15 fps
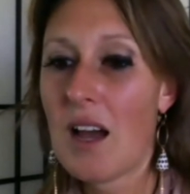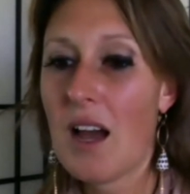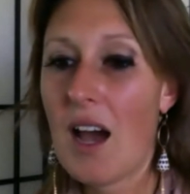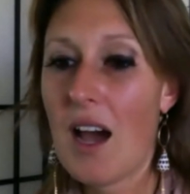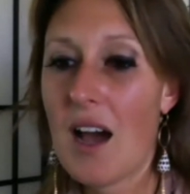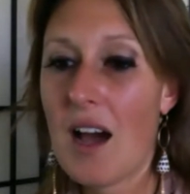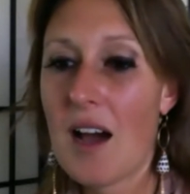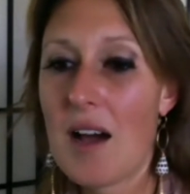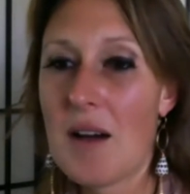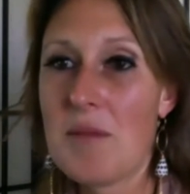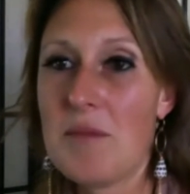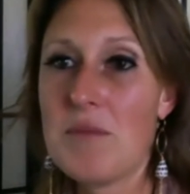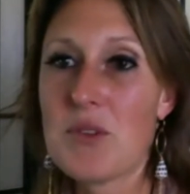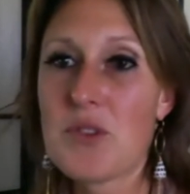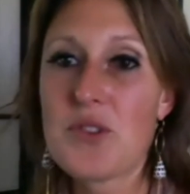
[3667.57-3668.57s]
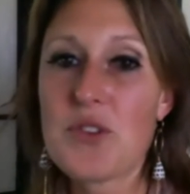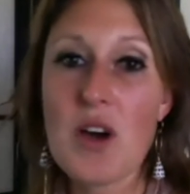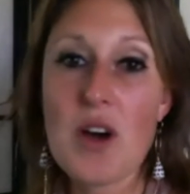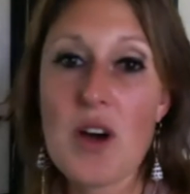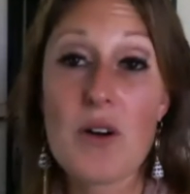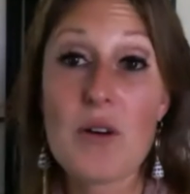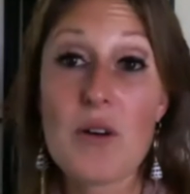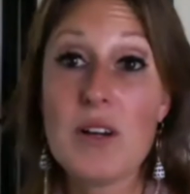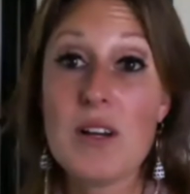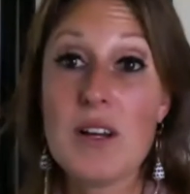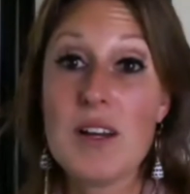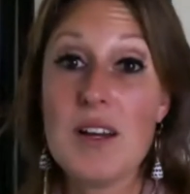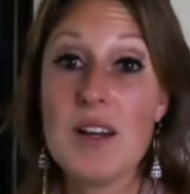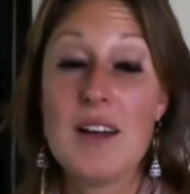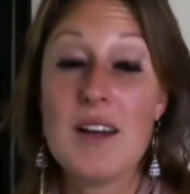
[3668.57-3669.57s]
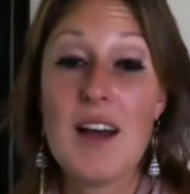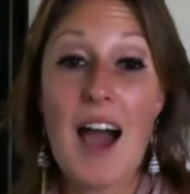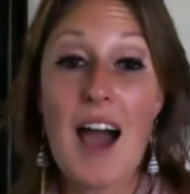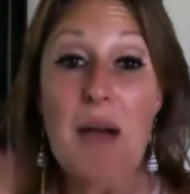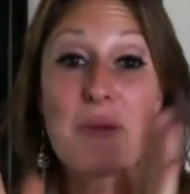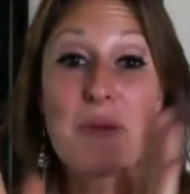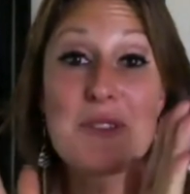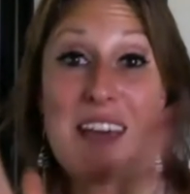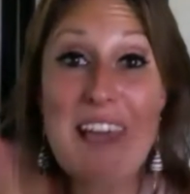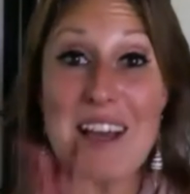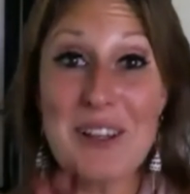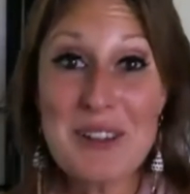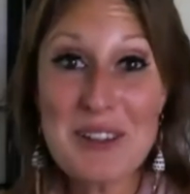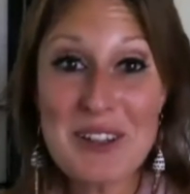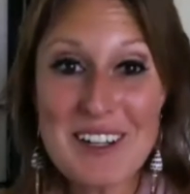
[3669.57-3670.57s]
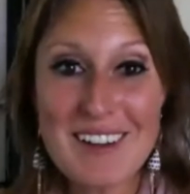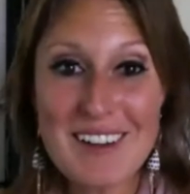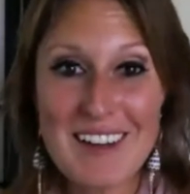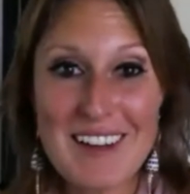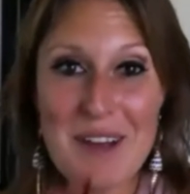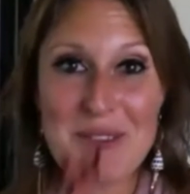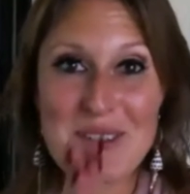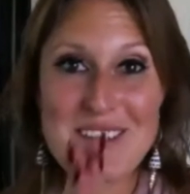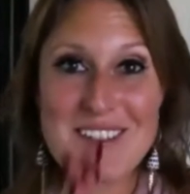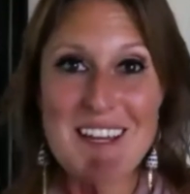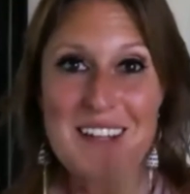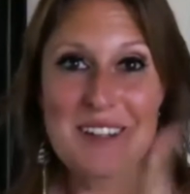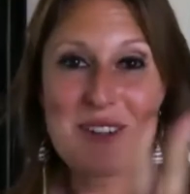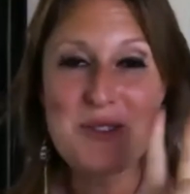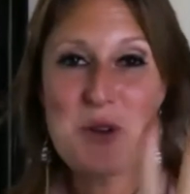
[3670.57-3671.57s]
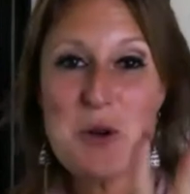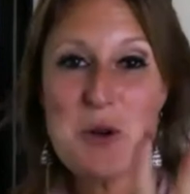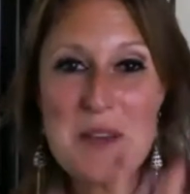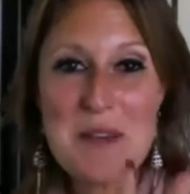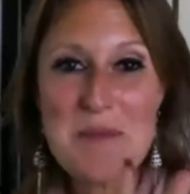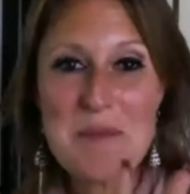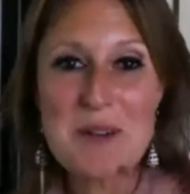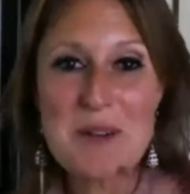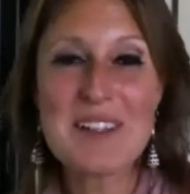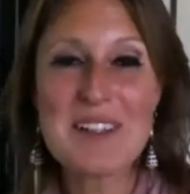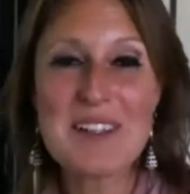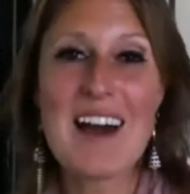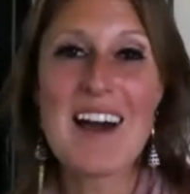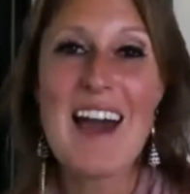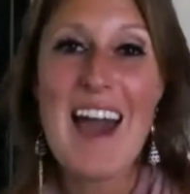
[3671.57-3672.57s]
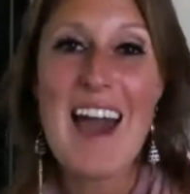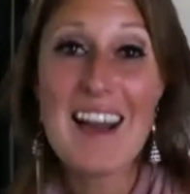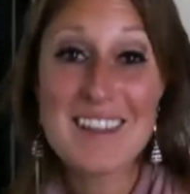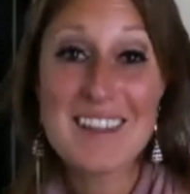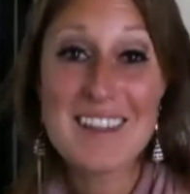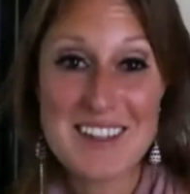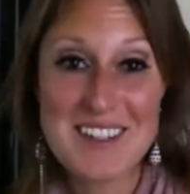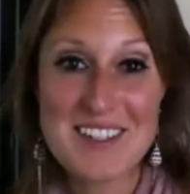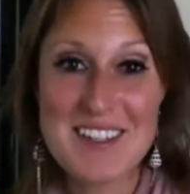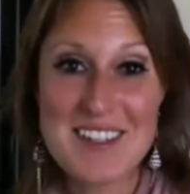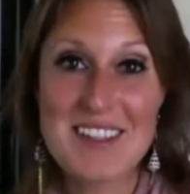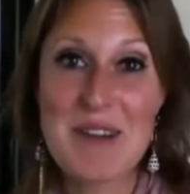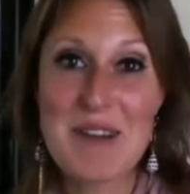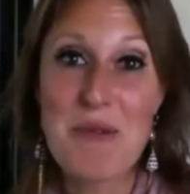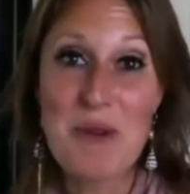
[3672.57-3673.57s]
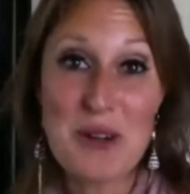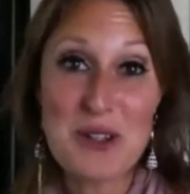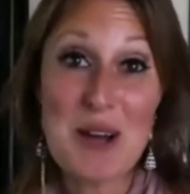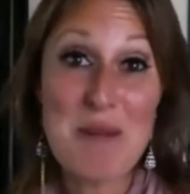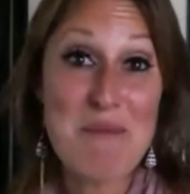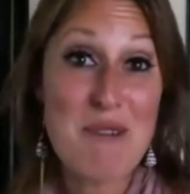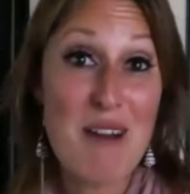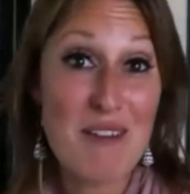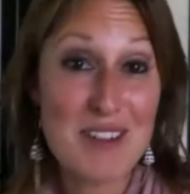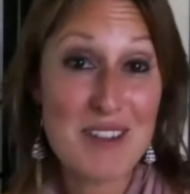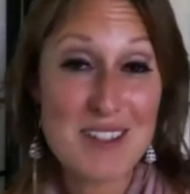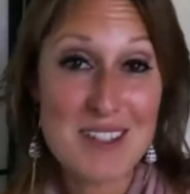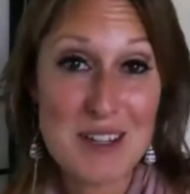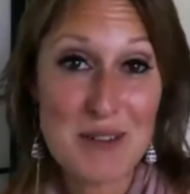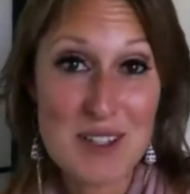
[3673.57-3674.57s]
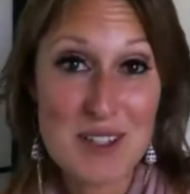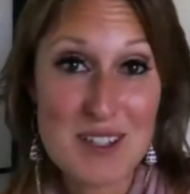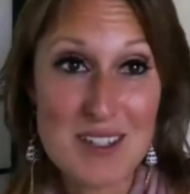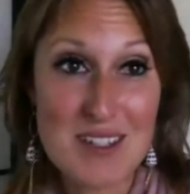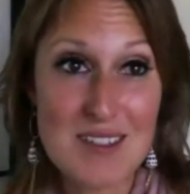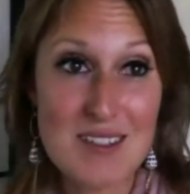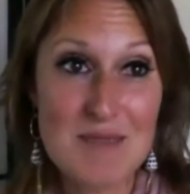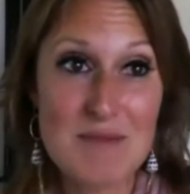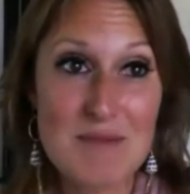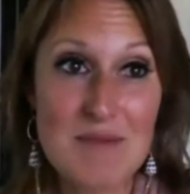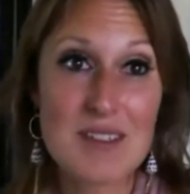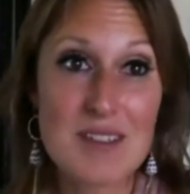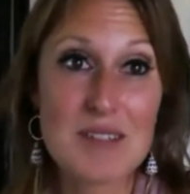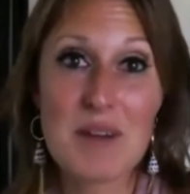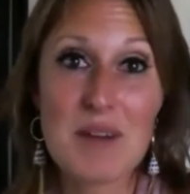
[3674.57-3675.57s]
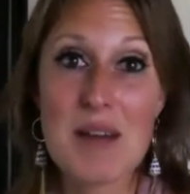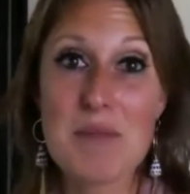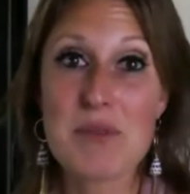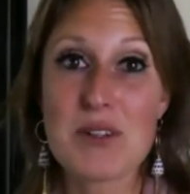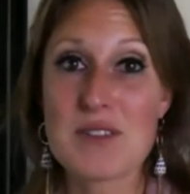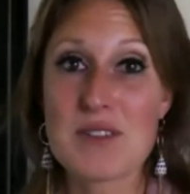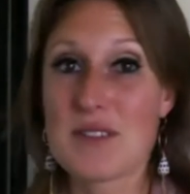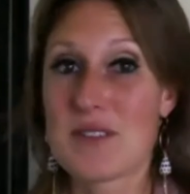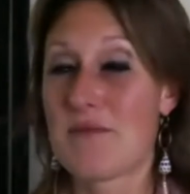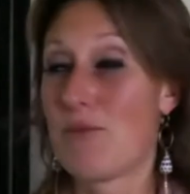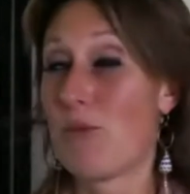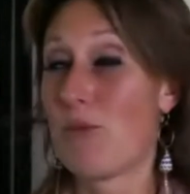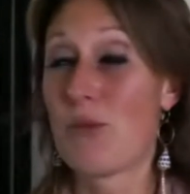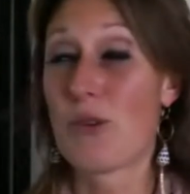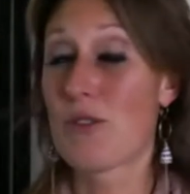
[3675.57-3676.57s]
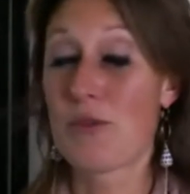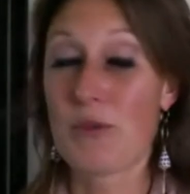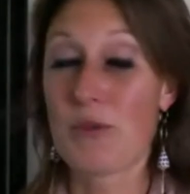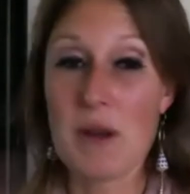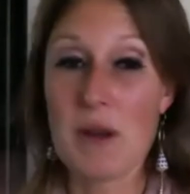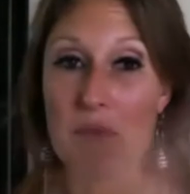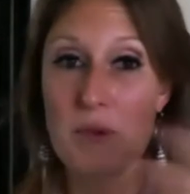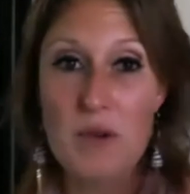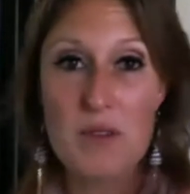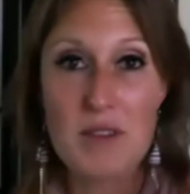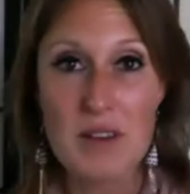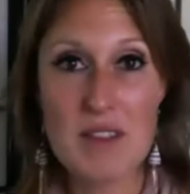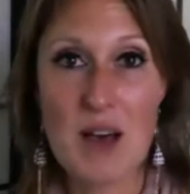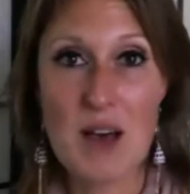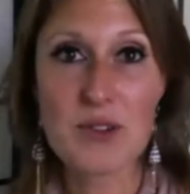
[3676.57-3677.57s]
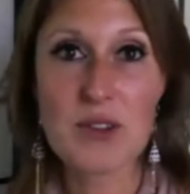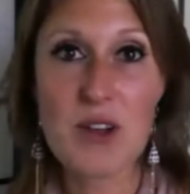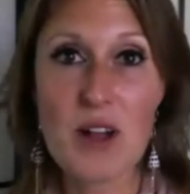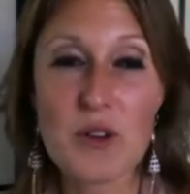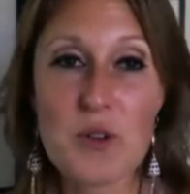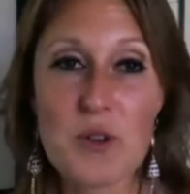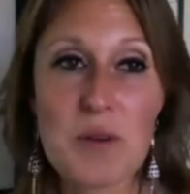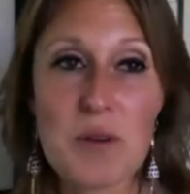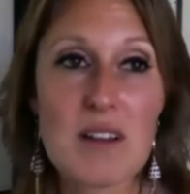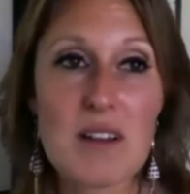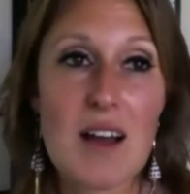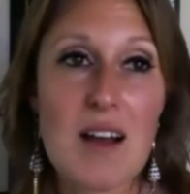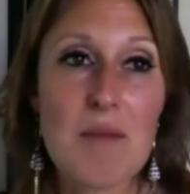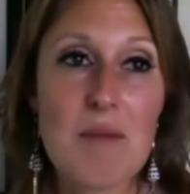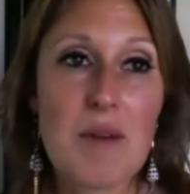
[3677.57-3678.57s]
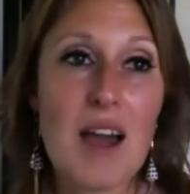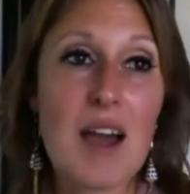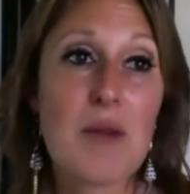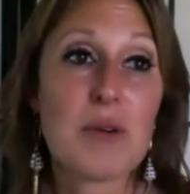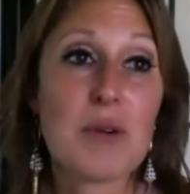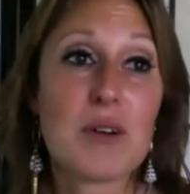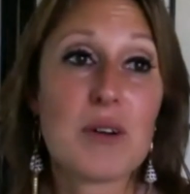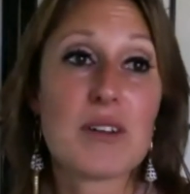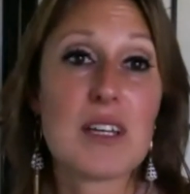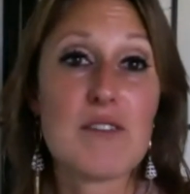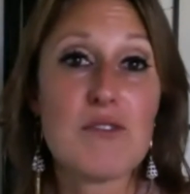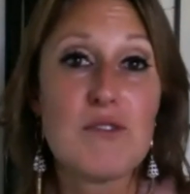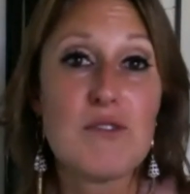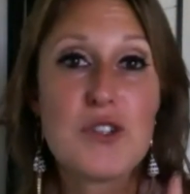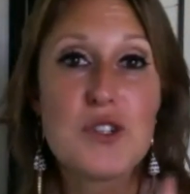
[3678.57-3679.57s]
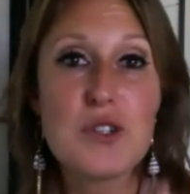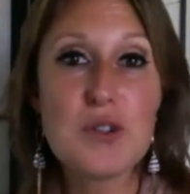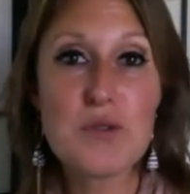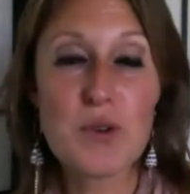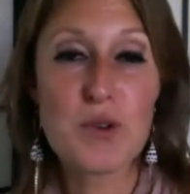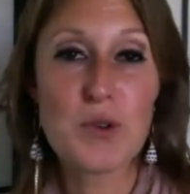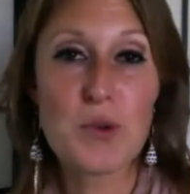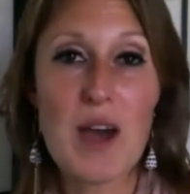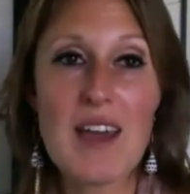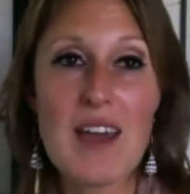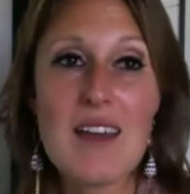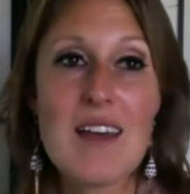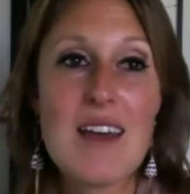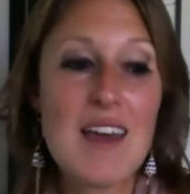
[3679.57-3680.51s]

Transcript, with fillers: Um, so I will take a look and I will send two people uh, access to the workshop profit secret system. In my books, it's worth way more than a thousand dollars, but um, I will give two of those away.